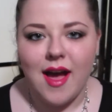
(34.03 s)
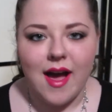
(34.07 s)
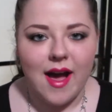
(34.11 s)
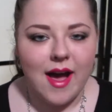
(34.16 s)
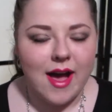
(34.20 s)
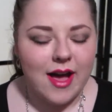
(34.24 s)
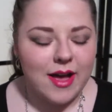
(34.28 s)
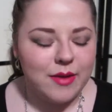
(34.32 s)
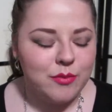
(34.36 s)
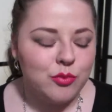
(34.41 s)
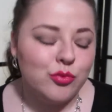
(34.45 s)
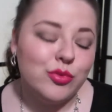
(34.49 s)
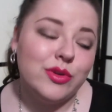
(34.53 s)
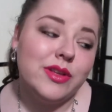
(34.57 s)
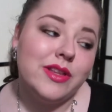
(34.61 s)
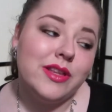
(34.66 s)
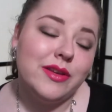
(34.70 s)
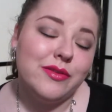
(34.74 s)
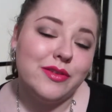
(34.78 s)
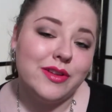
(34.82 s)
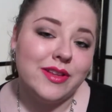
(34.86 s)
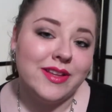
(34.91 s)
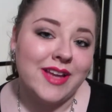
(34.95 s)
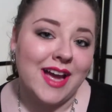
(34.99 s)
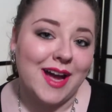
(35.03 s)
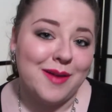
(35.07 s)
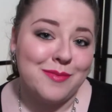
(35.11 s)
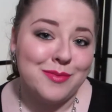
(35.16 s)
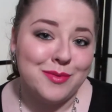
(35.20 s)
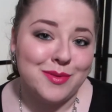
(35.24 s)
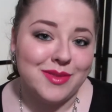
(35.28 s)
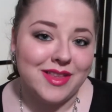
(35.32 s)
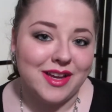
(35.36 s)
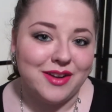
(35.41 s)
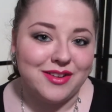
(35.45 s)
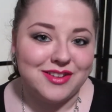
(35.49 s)
I'm really
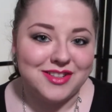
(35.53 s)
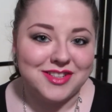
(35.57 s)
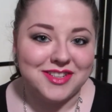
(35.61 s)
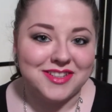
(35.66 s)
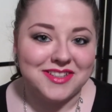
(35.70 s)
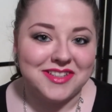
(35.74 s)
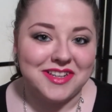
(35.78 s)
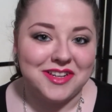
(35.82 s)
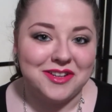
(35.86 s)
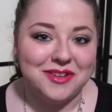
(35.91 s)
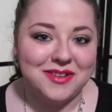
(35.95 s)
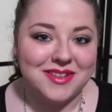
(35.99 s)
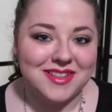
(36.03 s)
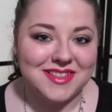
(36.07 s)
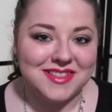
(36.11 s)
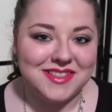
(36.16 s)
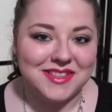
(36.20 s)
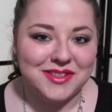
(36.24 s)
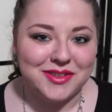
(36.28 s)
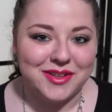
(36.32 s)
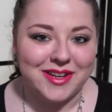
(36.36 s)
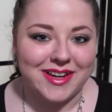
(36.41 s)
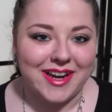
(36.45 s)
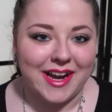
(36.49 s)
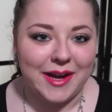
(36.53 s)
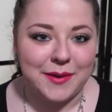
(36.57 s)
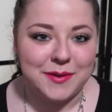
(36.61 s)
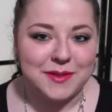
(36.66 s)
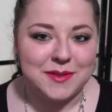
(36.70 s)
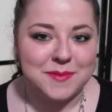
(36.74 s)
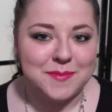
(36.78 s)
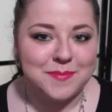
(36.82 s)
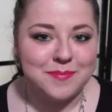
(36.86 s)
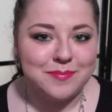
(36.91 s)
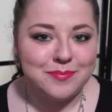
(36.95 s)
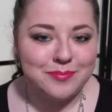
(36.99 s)
happy with how it turned out, considering I
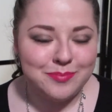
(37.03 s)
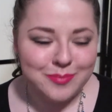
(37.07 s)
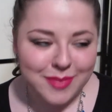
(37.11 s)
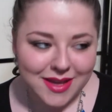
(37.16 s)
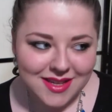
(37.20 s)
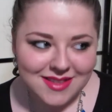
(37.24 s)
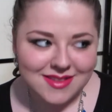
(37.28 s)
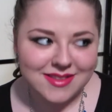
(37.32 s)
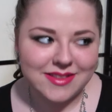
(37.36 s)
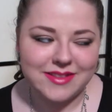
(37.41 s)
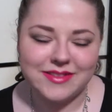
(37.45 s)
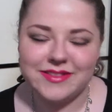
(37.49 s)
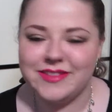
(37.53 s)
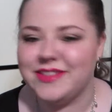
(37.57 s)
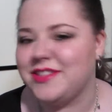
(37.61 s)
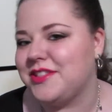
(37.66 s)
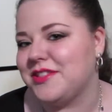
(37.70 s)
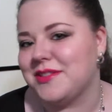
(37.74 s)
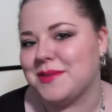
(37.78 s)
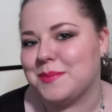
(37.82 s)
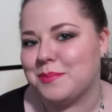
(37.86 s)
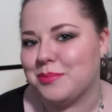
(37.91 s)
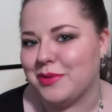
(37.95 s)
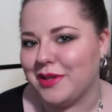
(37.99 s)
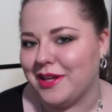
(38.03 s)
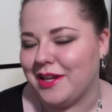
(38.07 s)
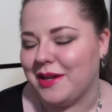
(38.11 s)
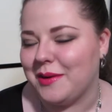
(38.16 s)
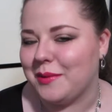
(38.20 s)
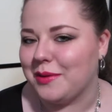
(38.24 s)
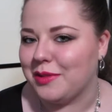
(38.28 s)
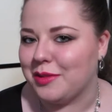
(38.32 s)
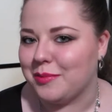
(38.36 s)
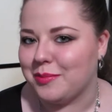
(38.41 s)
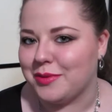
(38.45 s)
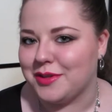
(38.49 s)
was basically just
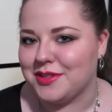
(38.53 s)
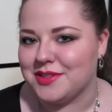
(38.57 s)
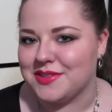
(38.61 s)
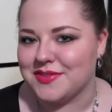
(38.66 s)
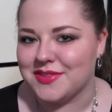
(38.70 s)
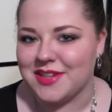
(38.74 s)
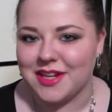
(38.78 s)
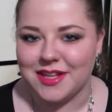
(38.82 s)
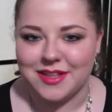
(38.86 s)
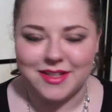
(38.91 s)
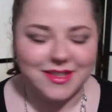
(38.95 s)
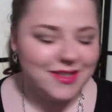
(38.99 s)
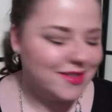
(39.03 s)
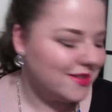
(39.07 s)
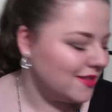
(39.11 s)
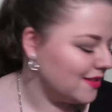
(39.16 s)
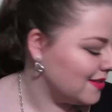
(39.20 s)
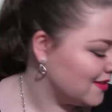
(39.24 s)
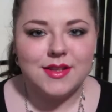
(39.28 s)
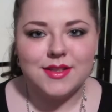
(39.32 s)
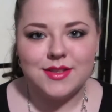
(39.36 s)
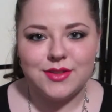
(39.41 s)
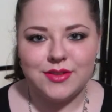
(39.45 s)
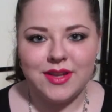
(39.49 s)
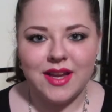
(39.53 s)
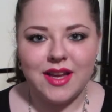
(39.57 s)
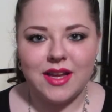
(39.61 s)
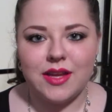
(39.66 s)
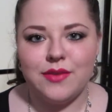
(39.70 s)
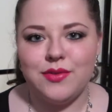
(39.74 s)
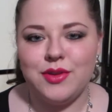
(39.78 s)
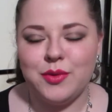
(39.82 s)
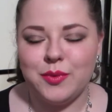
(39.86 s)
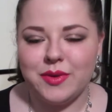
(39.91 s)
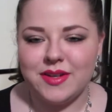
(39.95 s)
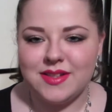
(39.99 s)
playing with a bunch of colors. So yeah,
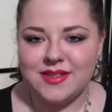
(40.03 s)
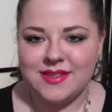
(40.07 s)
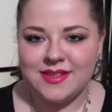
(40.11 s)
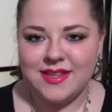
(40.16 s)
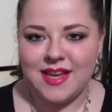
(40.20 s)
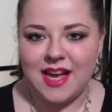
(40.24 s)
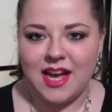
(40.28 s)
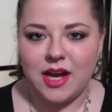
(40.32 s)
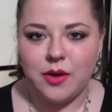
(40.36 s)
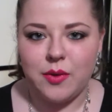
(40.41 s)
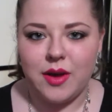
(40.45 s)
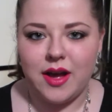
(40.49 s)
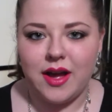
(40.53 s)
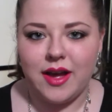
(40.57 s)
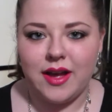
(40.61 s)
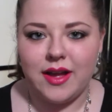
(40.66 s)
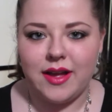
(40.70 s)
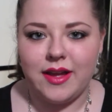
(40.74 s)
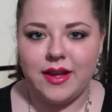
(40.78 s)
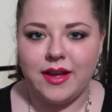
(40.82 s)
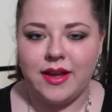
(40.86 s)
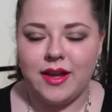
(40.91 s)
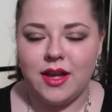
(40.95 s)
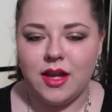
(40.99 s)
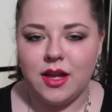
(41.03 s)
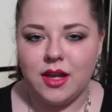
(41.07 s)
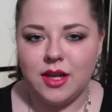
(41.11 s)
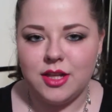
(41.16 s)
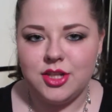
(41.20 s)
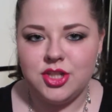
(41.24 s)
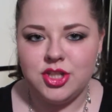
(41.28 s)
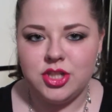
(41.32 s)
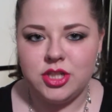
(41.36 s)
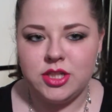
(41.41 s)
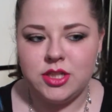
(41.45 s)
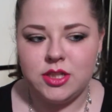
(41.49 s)
if you want to see how I
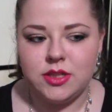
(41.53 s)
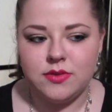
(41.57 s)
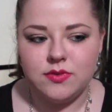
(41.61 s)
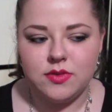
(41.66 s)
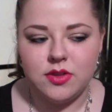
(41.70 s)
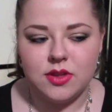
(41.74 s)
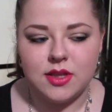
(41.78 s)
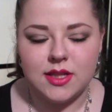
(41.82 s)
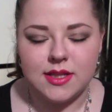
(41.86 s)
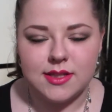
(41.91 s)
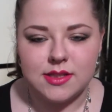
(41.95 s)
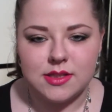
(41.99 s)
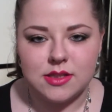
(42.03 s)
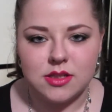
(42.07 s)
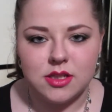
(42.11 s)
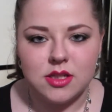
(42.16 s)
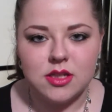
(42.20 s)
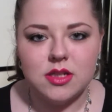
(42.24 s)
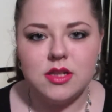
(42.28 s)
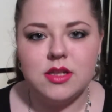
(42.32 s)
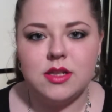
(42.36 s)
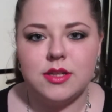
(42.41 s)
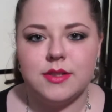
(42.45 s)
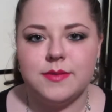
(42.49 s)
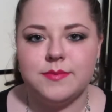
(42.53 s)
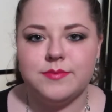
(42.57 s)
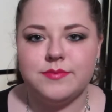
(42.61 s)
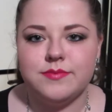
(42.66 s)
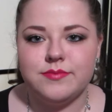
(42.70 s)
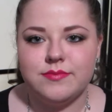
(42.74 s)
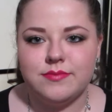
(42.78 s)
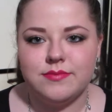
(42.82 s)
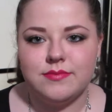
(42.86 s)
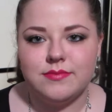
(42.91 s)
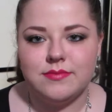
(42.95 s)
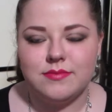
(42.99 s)
achieved this look,
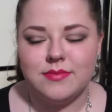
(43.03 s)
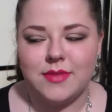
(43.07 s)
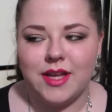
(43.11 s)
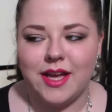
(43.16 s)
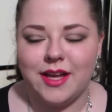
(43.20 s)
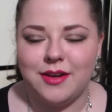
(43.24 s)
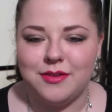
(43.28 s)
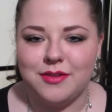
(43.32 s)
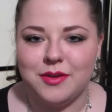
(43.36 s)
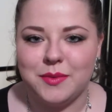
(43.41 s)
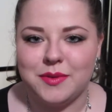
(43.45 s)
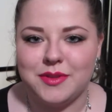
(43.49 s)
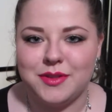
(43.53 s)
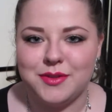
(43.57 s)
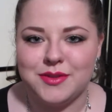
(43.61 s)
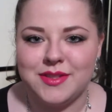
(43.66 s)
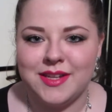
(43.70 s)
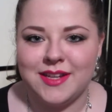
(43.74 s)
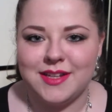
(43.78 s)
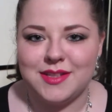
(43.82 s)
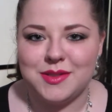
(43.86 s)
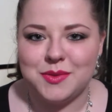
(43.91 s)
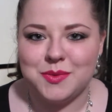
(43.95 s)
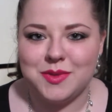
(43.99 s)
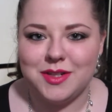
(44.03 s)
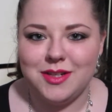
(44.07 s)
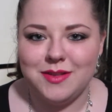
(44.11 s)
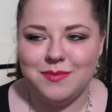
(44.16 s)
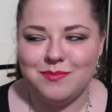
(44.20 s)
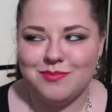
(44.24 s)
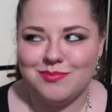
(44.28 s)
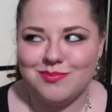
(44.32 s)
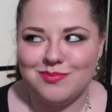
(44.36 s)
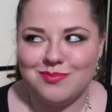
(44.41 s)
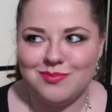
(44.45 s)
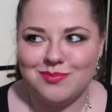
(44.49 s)
I don't know what those hands were,
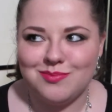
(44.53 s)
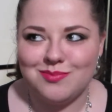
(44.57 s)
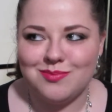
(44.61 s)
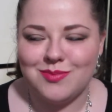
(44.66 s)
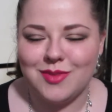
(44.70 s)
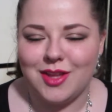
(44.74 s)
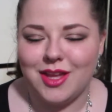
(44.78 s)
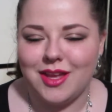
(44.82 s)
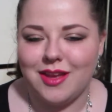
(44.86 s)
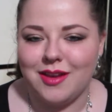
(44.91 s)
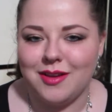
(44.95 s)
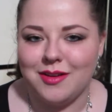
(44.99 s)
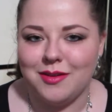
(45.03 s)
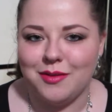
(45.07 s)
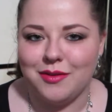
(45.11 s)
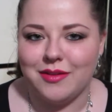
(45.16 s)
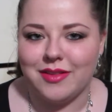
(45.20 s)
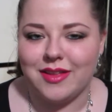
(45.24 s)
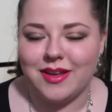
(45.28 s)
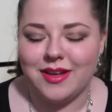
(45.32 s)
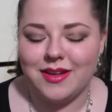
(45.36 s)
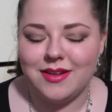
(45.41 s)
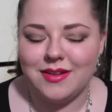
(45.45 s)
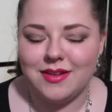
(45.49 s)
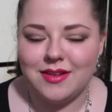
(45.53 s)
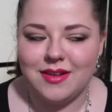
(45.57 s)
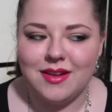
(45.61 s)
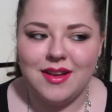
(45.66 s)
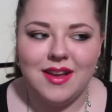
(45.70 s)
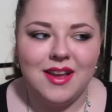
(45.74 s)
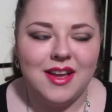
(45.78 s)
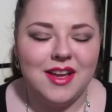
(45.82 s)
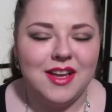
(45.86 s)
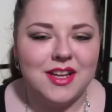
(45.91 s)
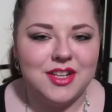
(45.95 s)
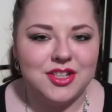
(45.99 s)
ignore that.
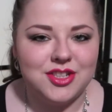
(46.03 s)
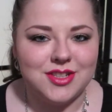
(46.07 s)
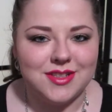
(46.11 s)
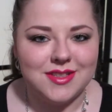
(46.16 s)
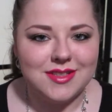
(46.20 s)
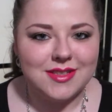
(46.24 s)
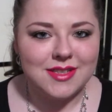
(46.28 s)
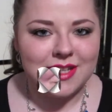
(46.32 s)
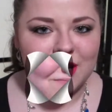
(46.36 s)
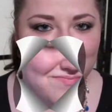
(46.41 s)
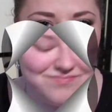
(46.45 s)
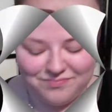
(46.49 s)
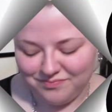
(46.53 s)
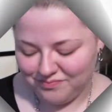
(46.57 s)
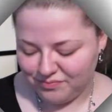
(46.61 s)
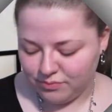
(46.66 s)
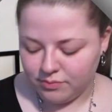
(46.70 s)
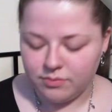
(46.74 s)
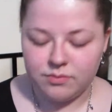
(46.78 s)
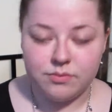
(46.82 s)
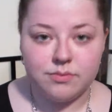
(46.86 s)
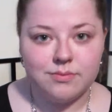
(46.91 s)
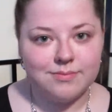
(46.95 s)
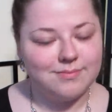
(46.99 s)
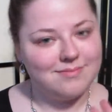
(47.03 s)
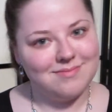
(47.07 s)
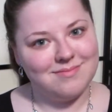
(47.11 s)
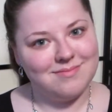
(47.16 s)
Just keep watching.